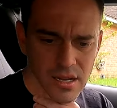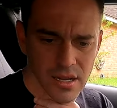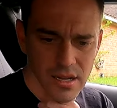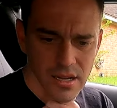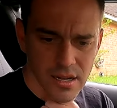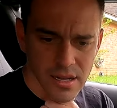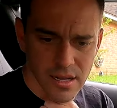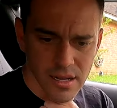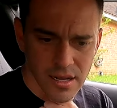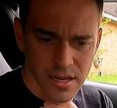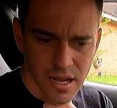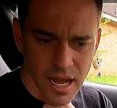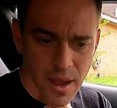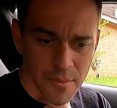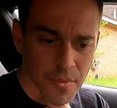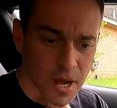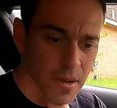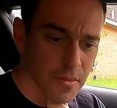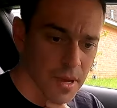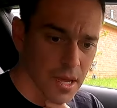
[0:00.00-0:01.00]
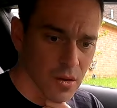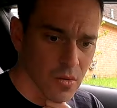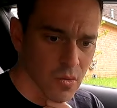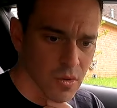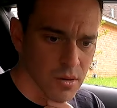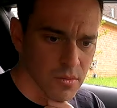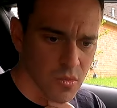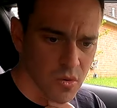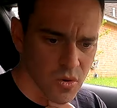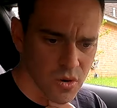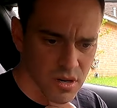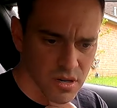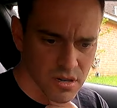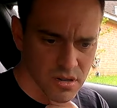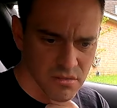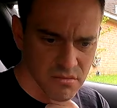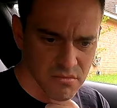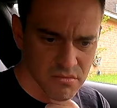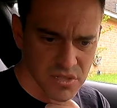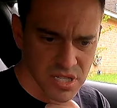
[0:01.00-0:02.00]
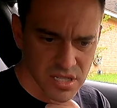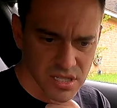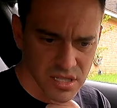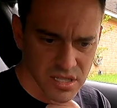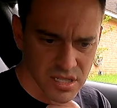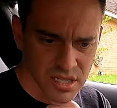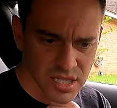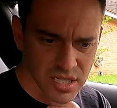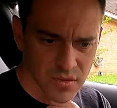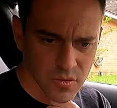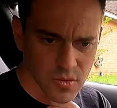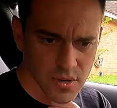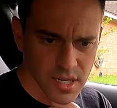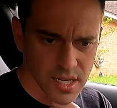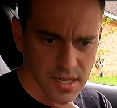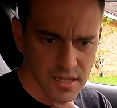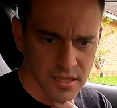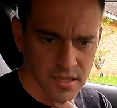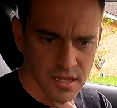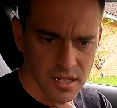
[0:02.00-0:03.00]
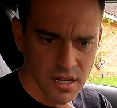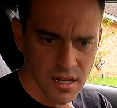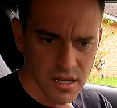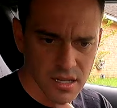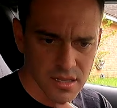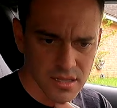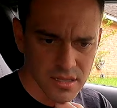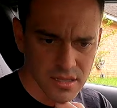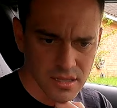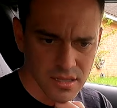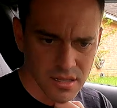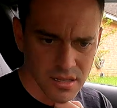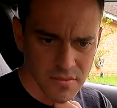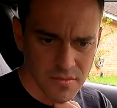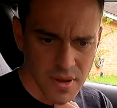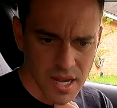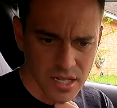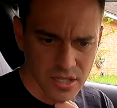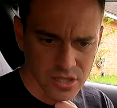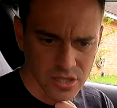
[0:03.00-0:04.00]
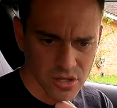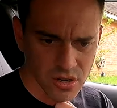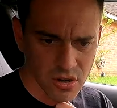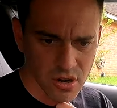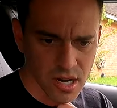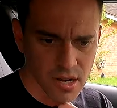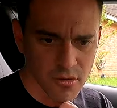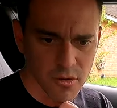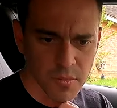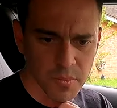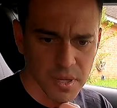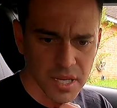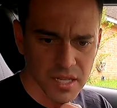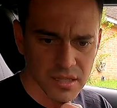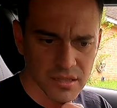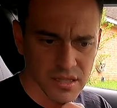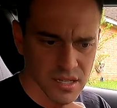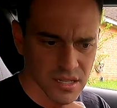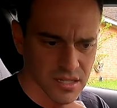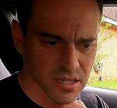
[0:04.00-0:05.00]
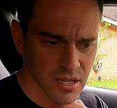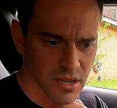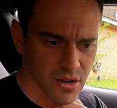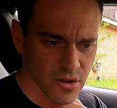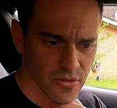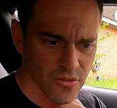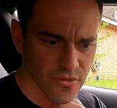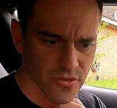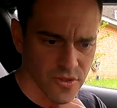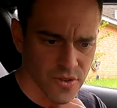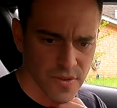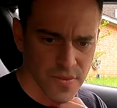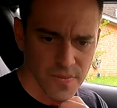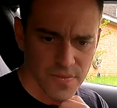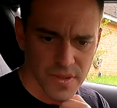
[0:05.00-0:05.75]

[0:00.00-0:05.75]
I might make one more just to see what it does, make sure it repeats itself,